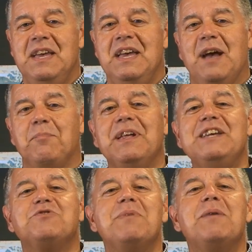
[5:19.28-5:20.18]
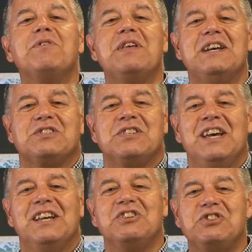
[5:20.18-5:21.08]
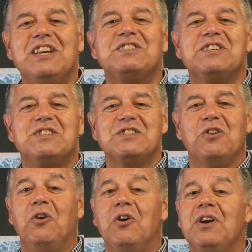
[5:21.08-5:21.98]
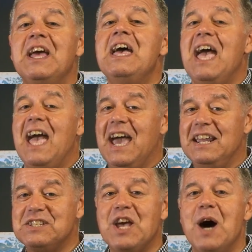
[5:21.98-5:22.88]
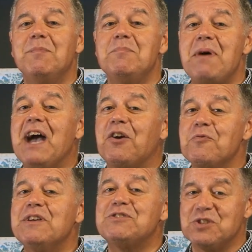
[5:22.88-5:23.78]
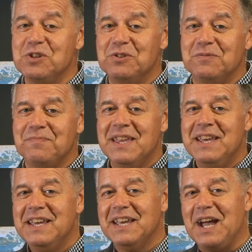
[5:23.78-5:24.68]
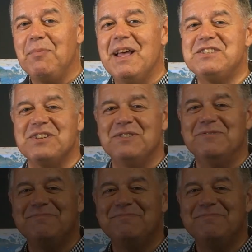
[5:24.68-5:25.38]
And please remember this, Jesus is Lord, and He's coming back real soon. God bless you.